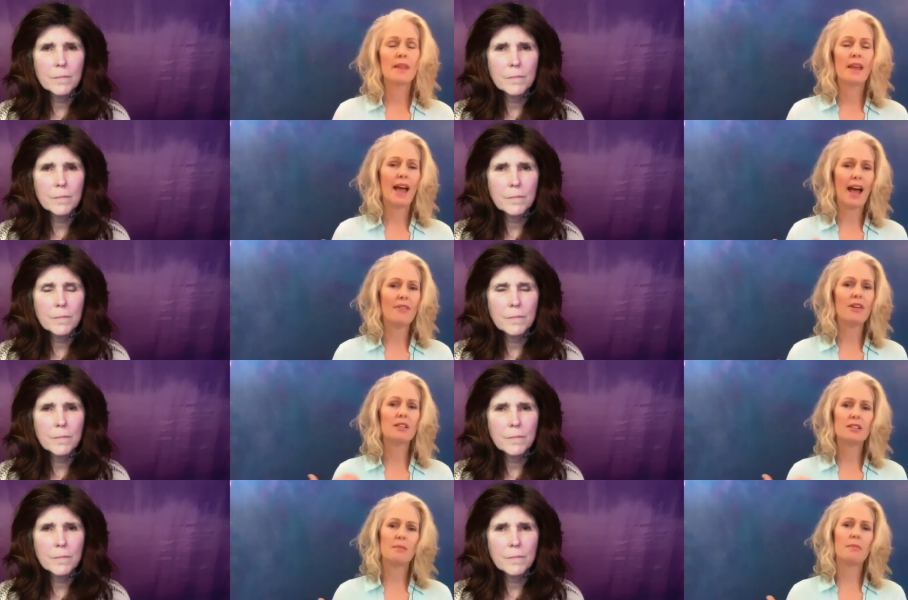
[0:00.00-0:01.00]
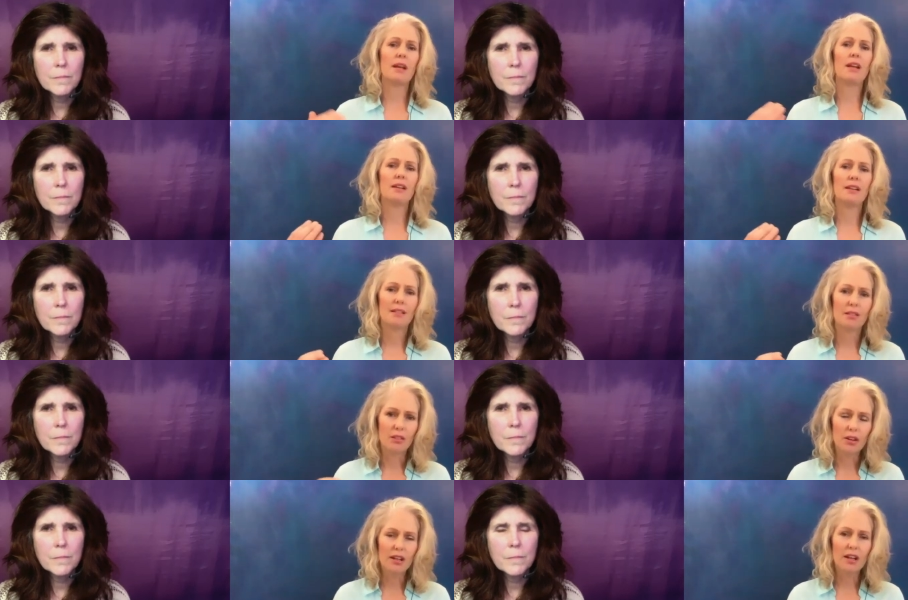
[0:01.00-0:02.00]
Speaker 1: having somebody
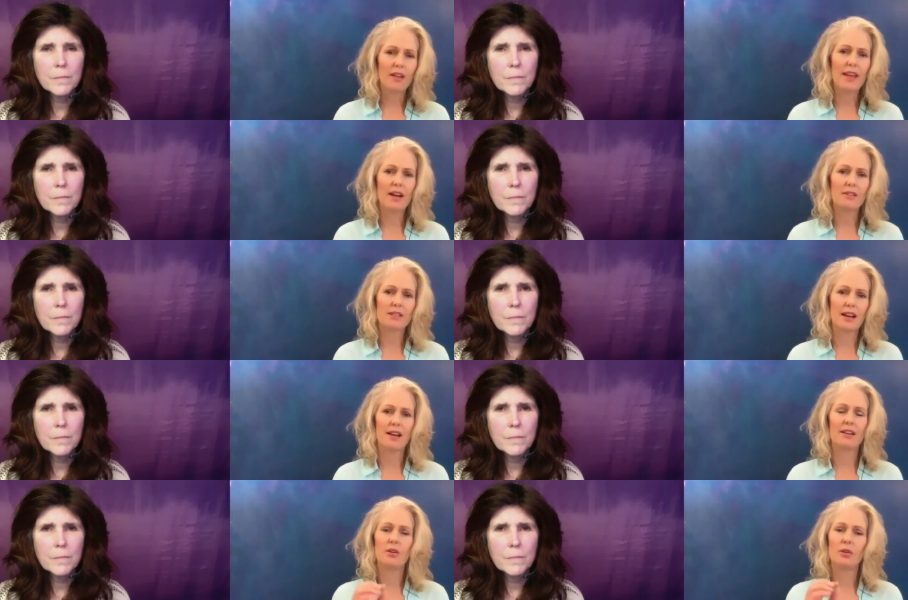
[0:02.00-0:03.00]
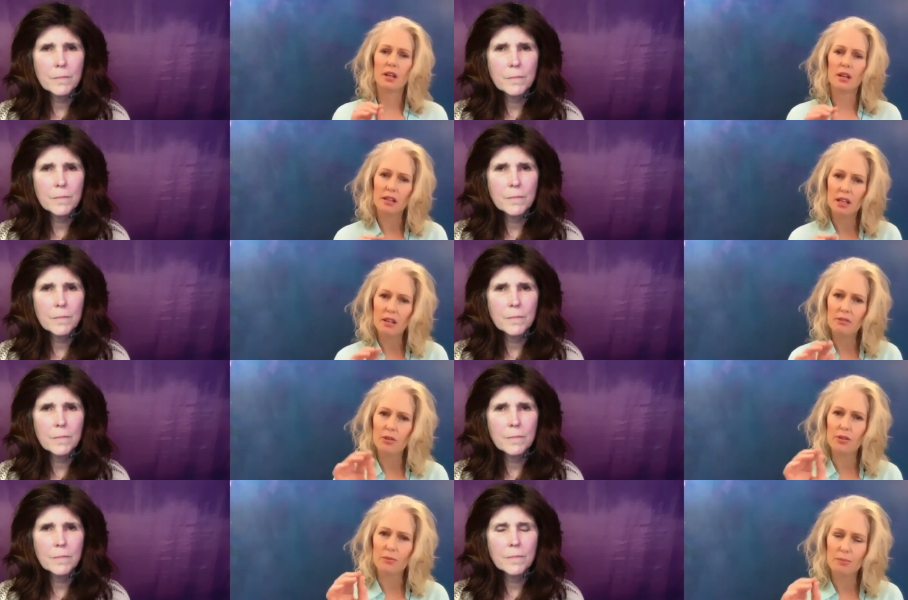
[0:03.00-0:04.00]
looking on the outside who can give you
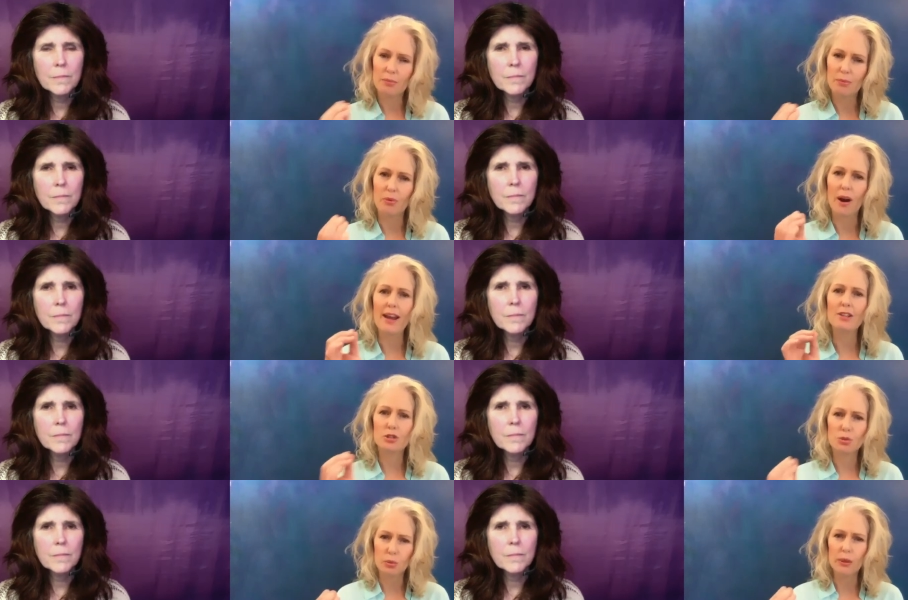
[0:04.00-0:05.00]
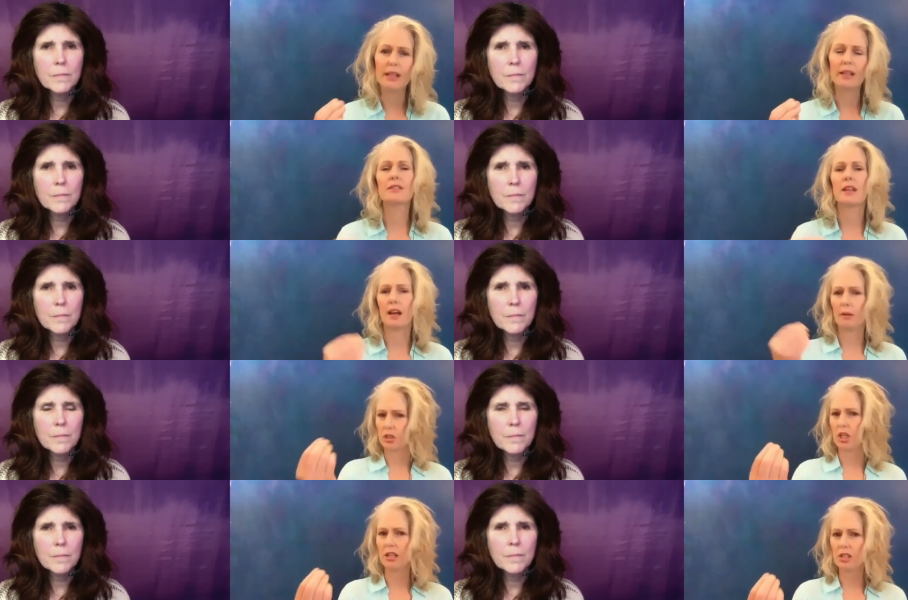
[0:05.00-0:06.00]
the right tweaks to help
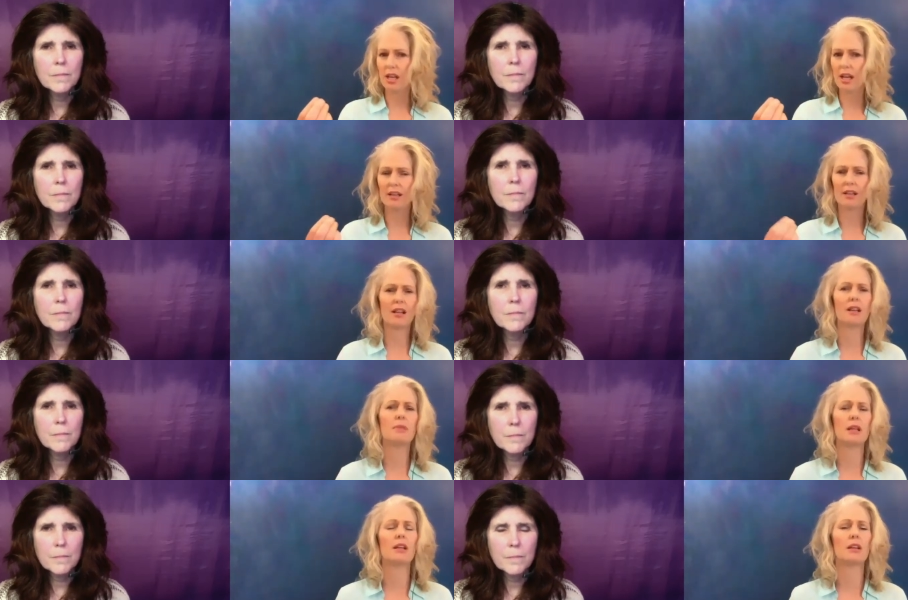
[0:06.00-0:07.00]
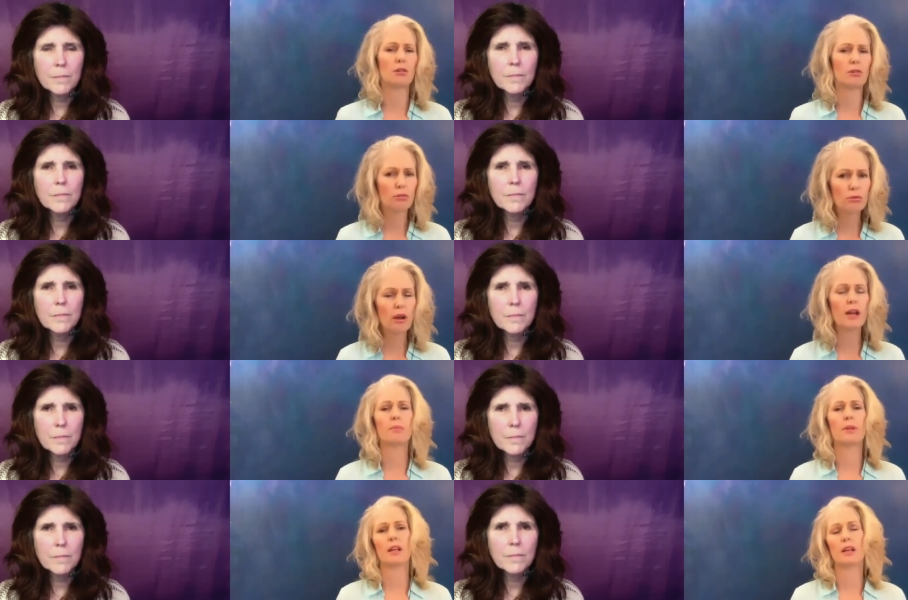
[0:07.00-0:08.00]
change that can be
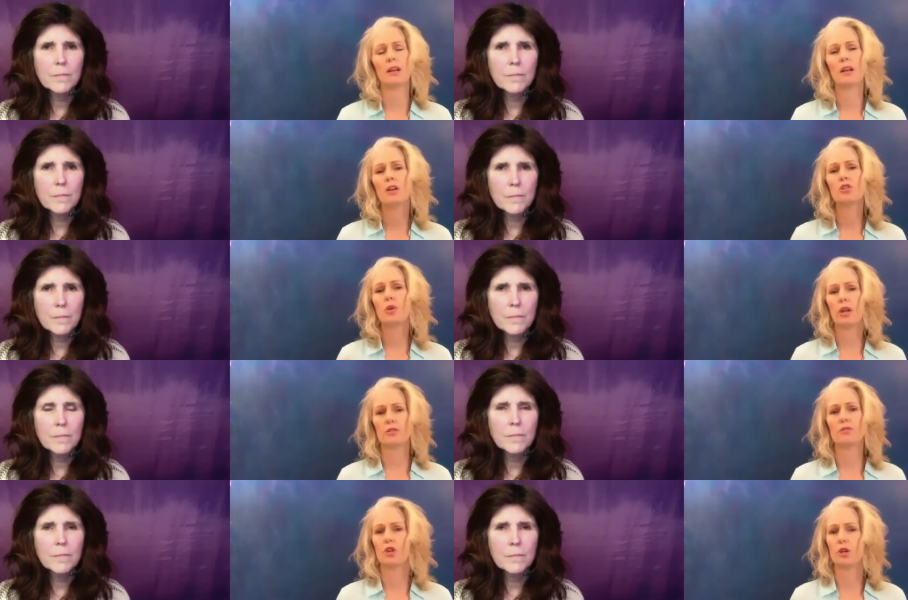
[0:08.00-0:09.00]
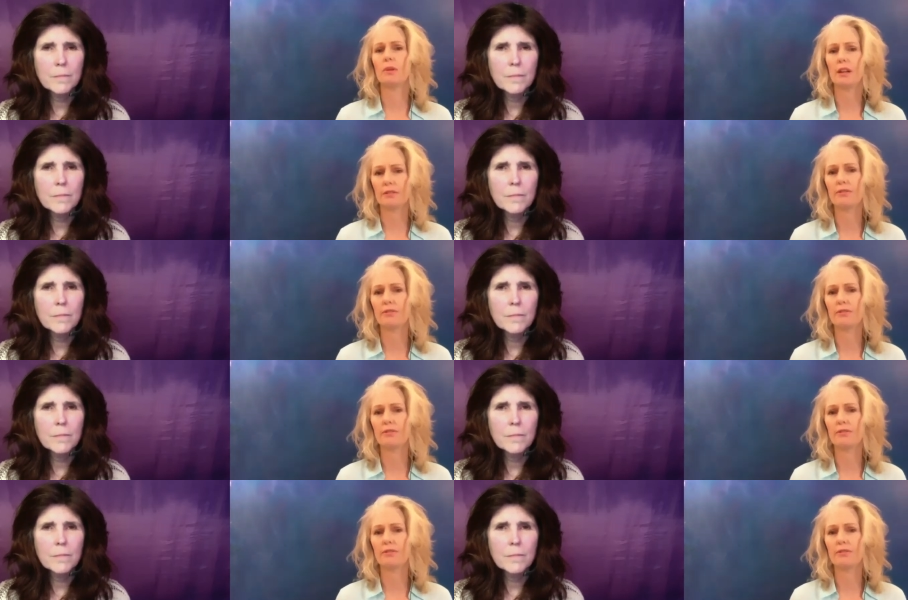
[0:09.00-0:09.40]
incredibly transformative.